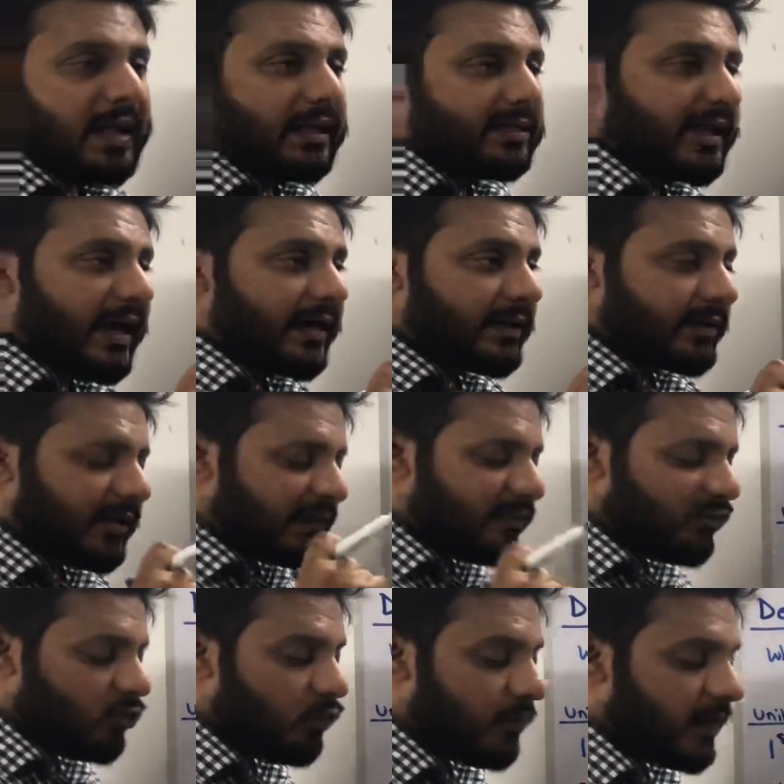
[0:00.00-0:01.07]
that
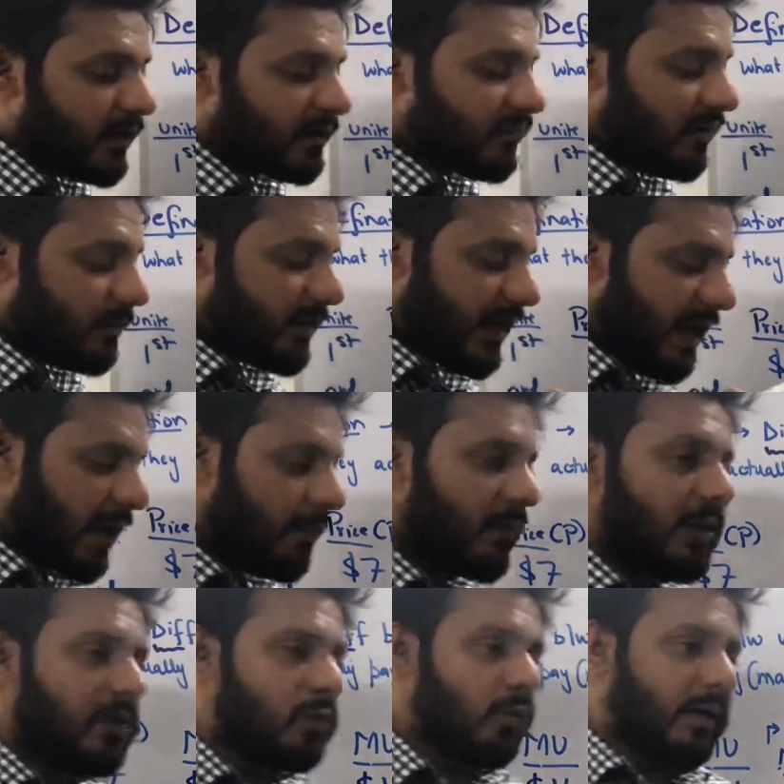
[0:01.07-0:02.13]
consumers will be
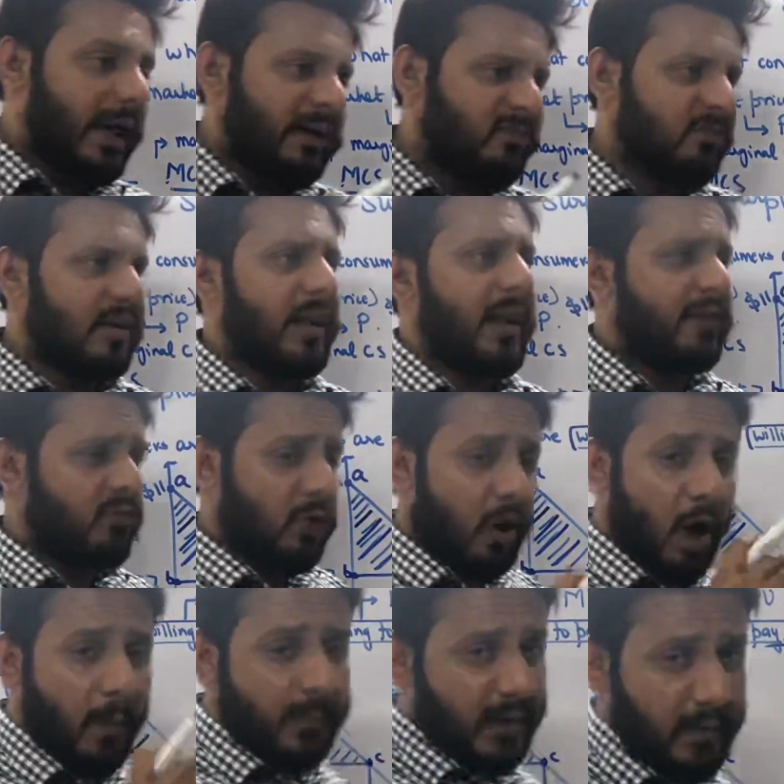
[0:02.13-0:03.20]
able to rationalize or
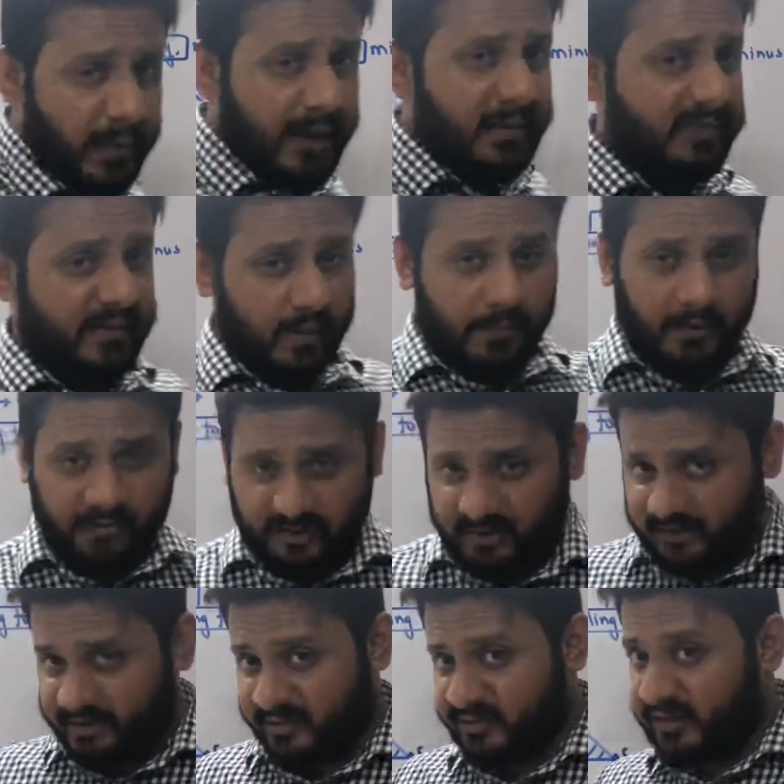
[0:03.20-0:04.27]
optimize their
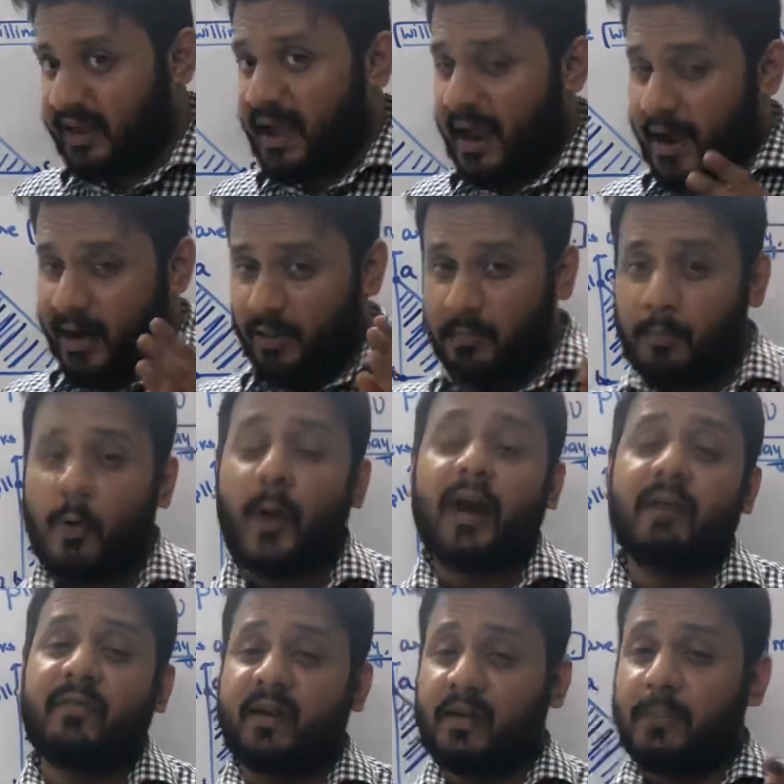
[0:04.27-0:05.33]
purchases at a
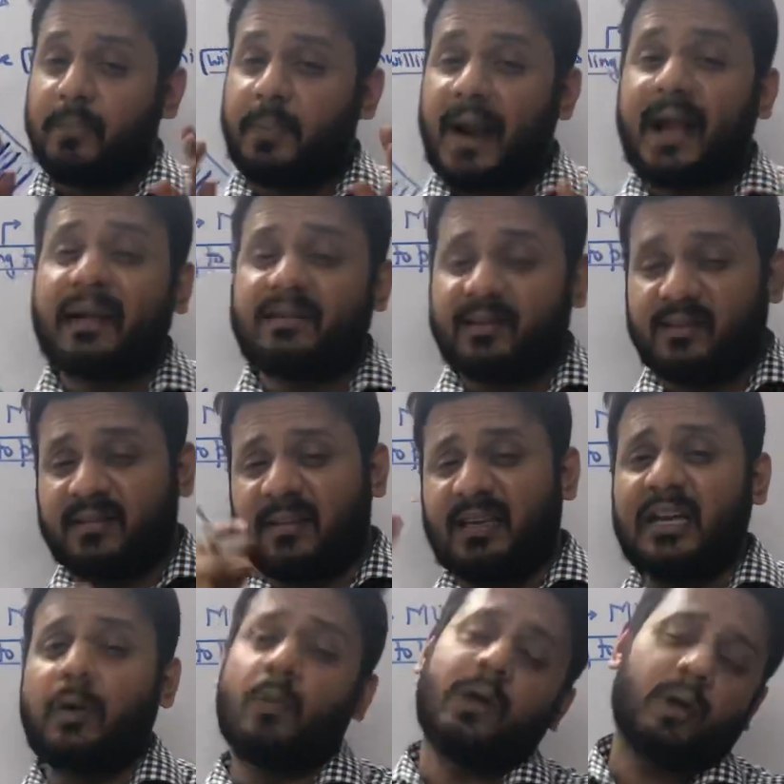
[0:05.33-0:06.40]
point where the price is
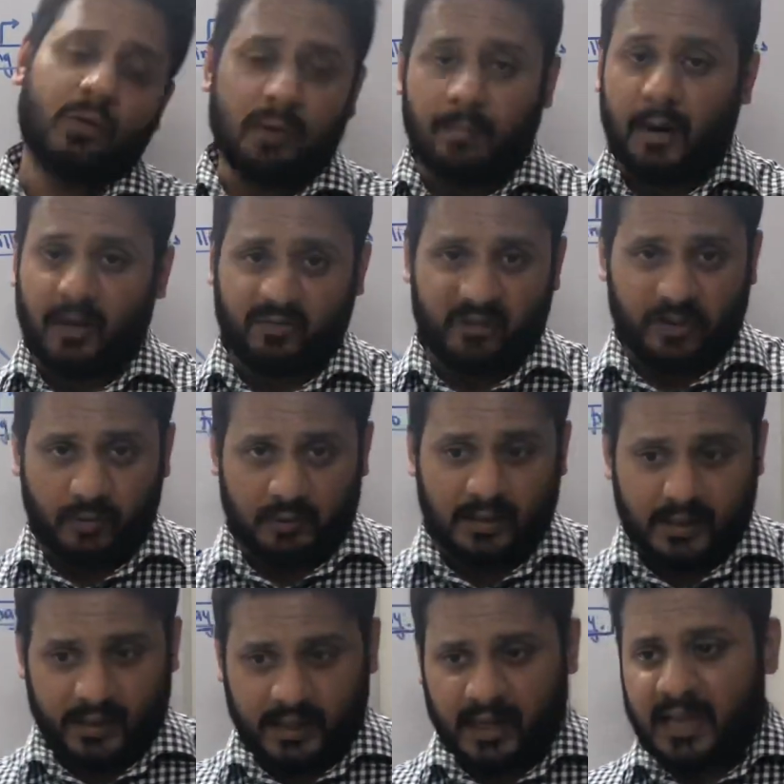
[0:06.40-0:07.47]
equal to the marginal
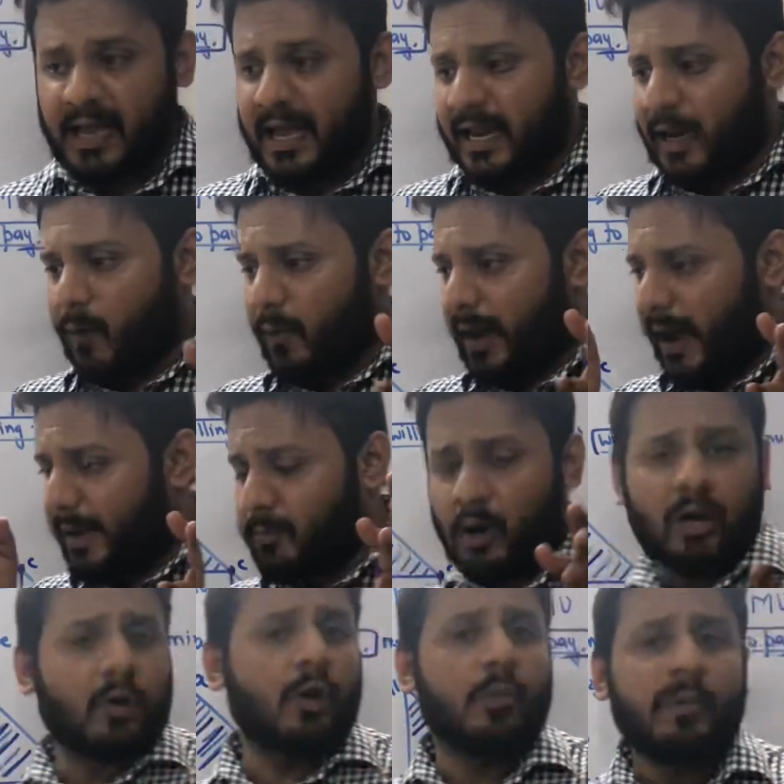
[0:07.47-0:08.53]
utility. Now I'm
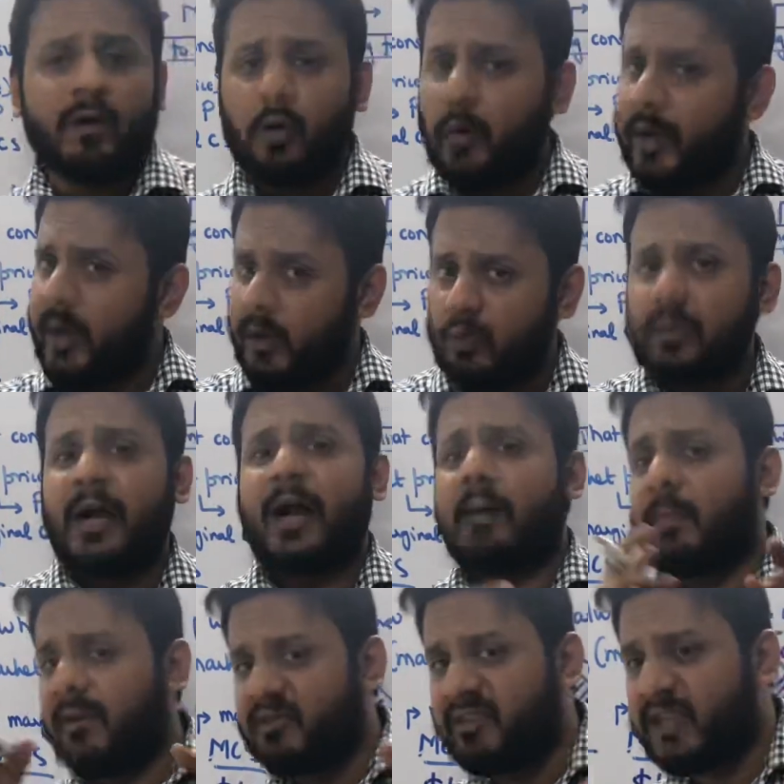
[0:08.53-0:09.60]
not going to be going into that
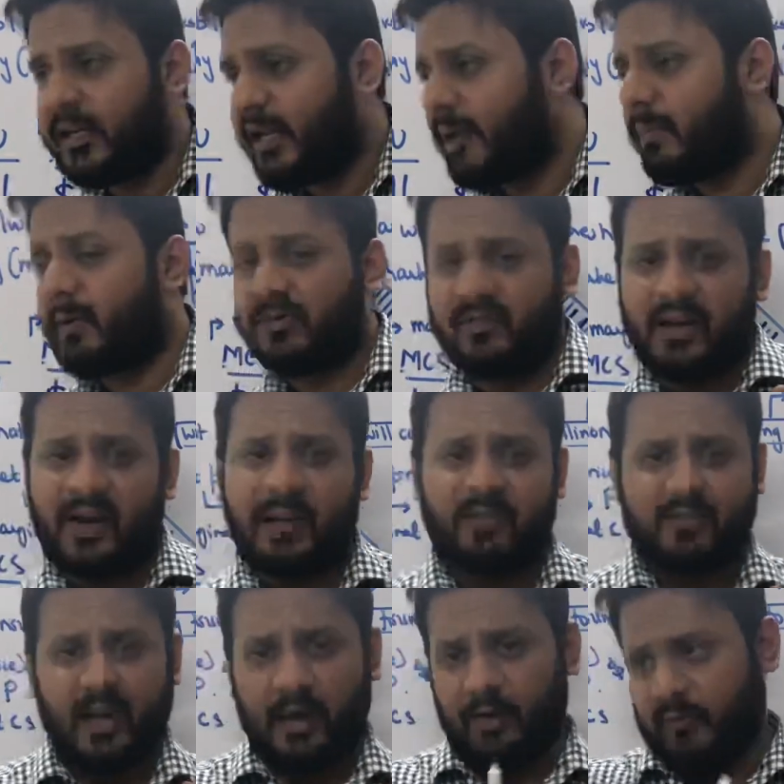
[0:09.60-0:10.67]
much detail because that is
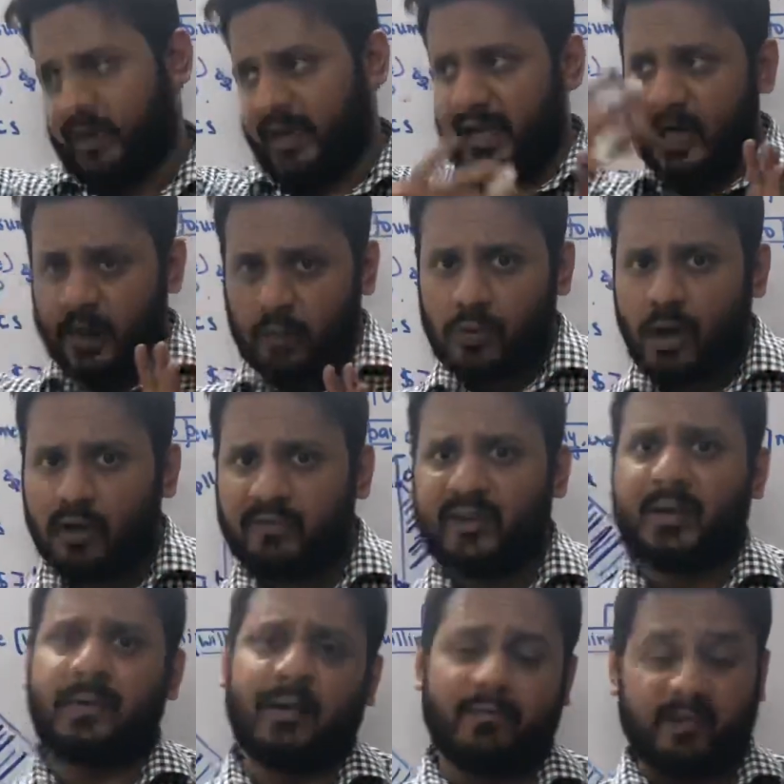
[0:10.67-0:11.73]
kind of an A2
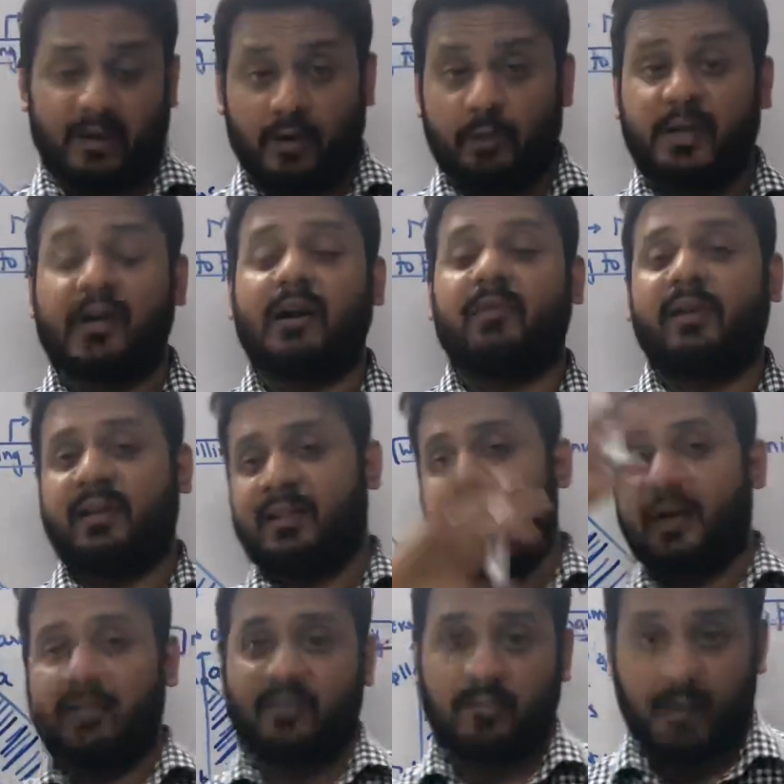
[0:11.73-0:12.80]
concept, and we're going to be covering
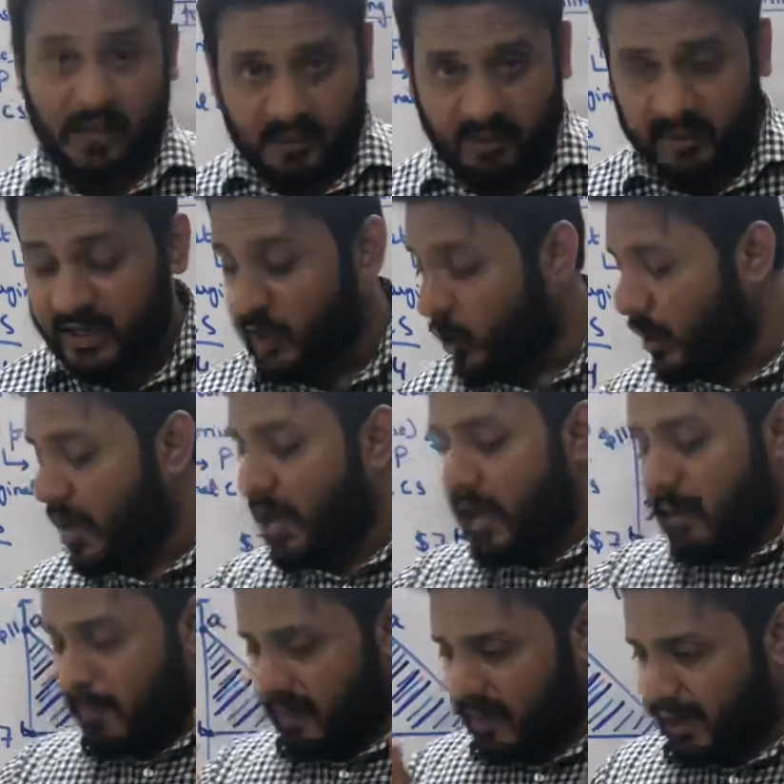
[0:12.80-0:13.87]
that in some other video.
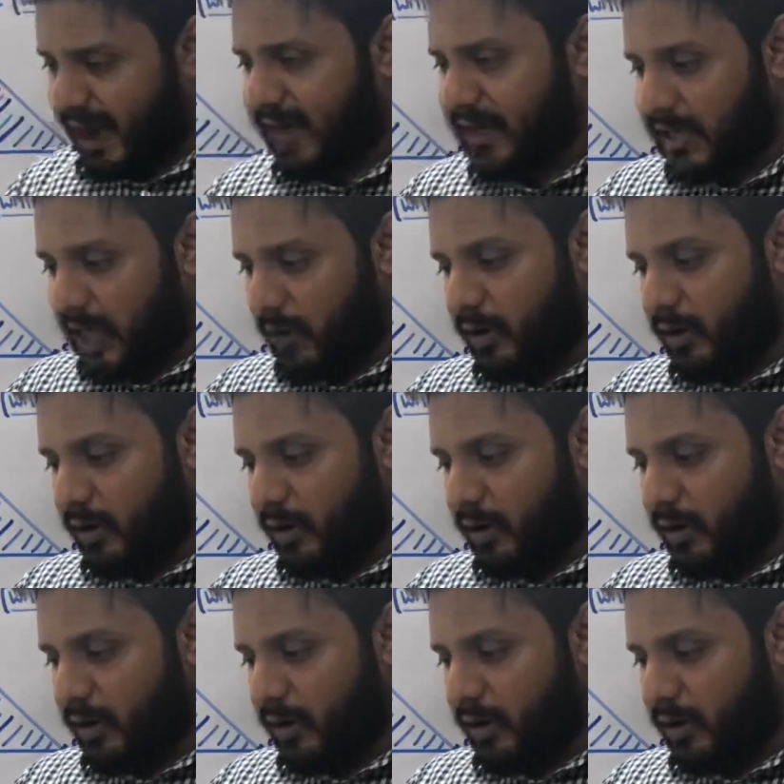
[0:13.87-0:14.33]
But right now